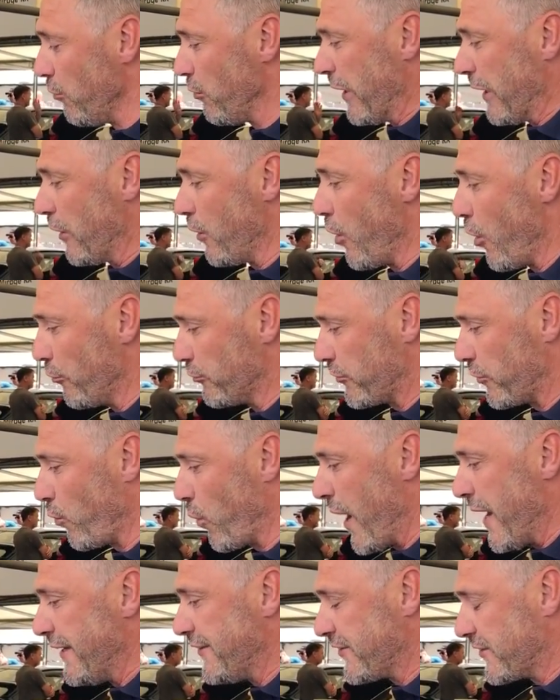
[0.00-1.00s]
We close the
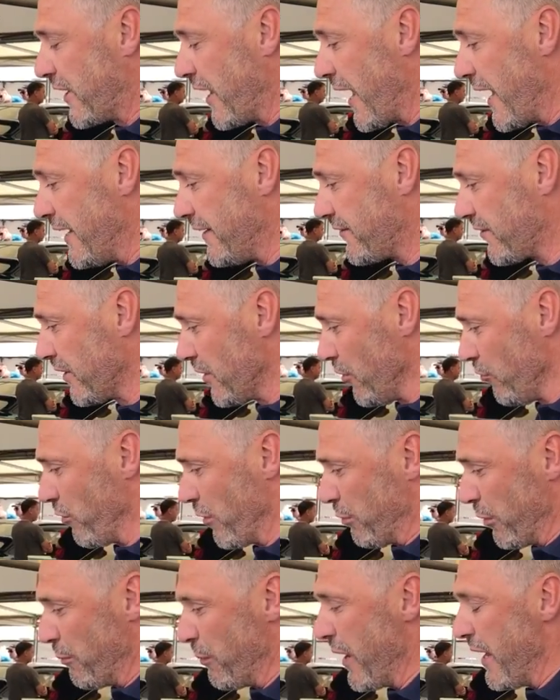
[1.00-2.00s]
waste gate,
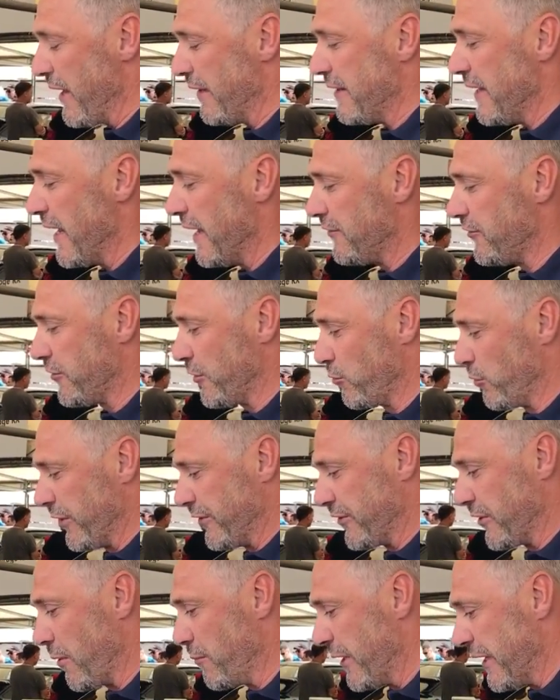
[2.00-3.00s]
we prepare the engine
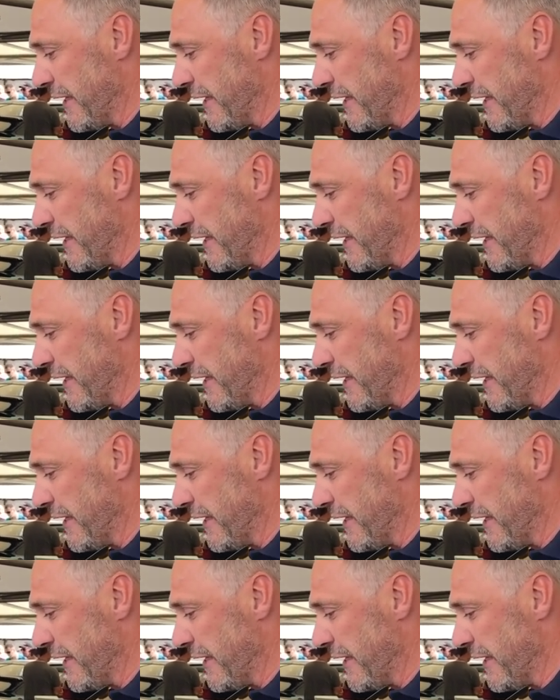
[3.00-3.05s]
with some